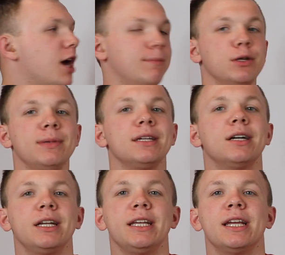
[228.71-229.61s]
WB
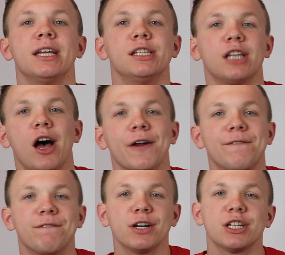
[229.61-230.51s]
hoodie is our
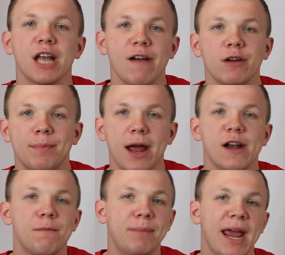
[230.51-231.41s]
first ever
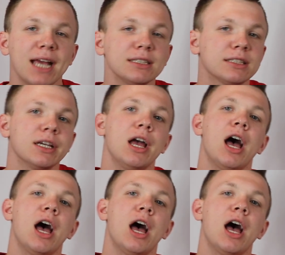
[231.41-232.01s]
pair of pants.